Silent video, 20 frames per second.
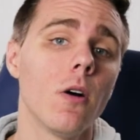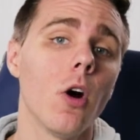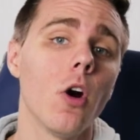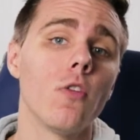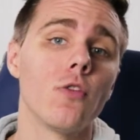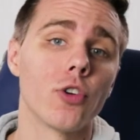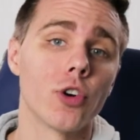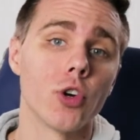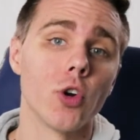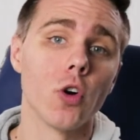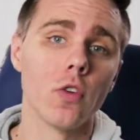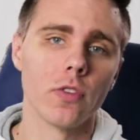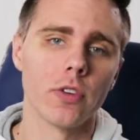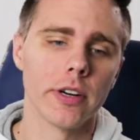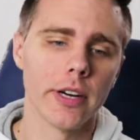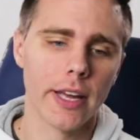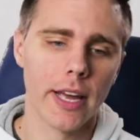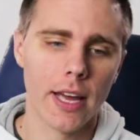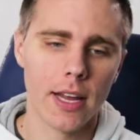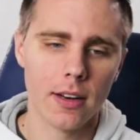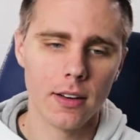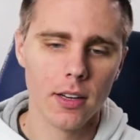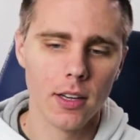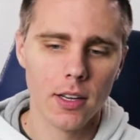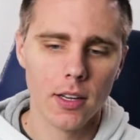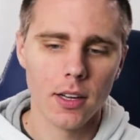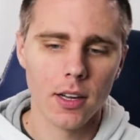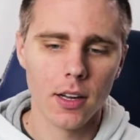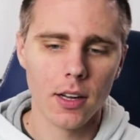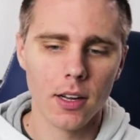over and over again.
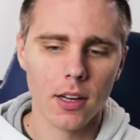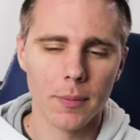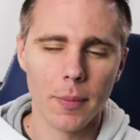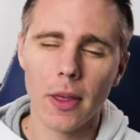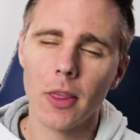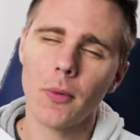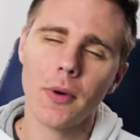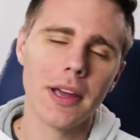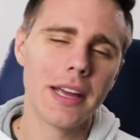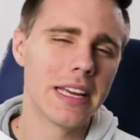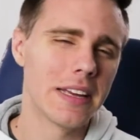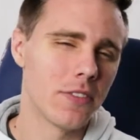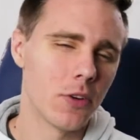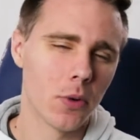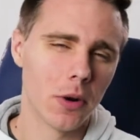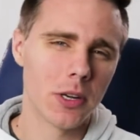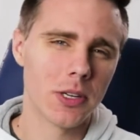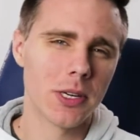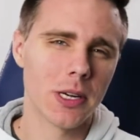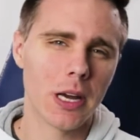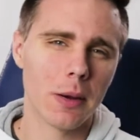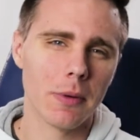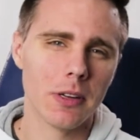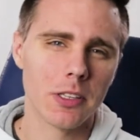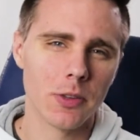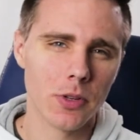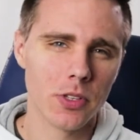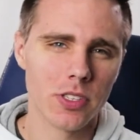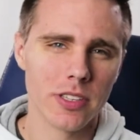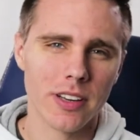By the way, if you want to check out my
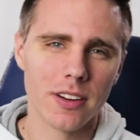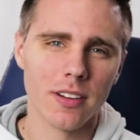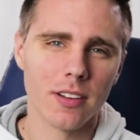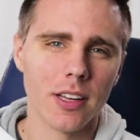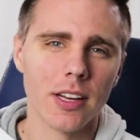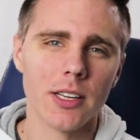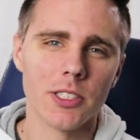Twitch channel,